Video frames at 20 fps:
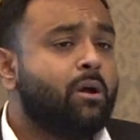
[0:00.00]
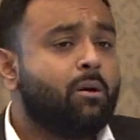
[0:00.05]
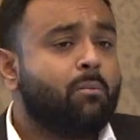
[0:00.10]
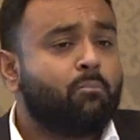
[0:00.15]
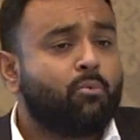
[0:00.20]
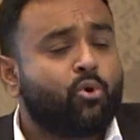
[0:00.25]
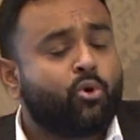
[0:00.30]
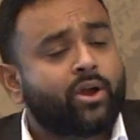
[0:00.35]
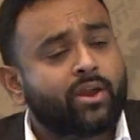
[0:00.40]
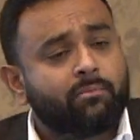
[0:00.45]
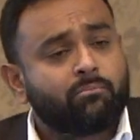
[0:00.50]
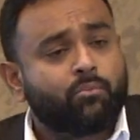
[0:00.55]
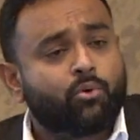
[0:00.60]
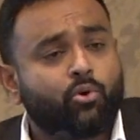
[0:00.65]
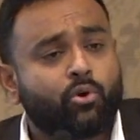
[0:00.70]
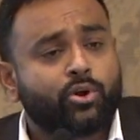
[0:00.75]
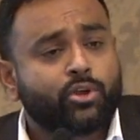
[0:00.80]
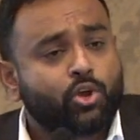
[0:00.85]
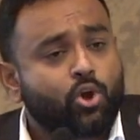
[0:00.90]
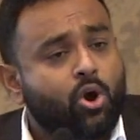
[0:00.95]
More and
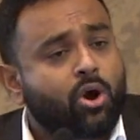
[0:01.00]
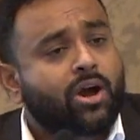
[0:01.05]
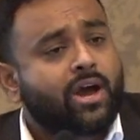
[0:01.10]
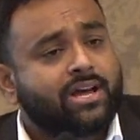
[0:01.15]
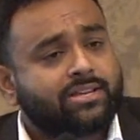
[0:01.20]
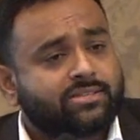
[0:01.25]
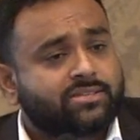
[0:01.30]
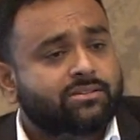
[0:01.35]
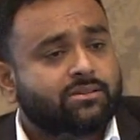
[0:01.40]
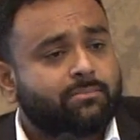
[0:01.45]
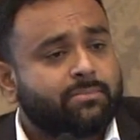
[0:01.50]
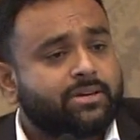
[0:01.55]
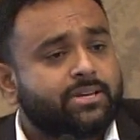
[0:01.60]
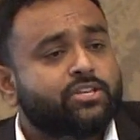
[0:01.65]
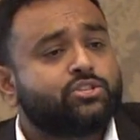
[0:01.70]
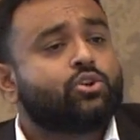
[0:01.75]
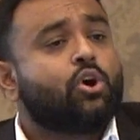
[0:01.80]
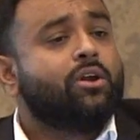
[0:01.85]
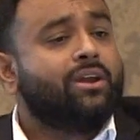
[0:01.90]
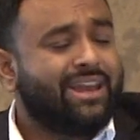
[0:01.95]
more, your customer
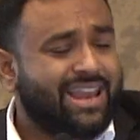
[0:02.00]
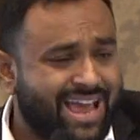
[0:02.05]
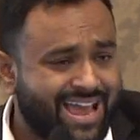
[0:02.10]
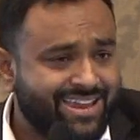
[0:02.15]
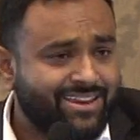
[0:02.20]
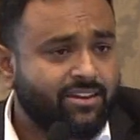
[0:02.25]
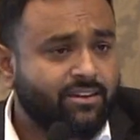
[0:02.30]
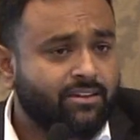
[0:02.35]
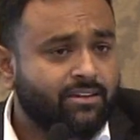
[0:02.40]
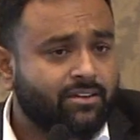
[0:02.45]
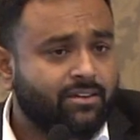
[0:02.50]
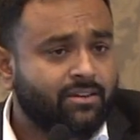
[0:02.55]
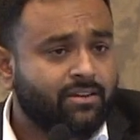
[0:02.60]
is online,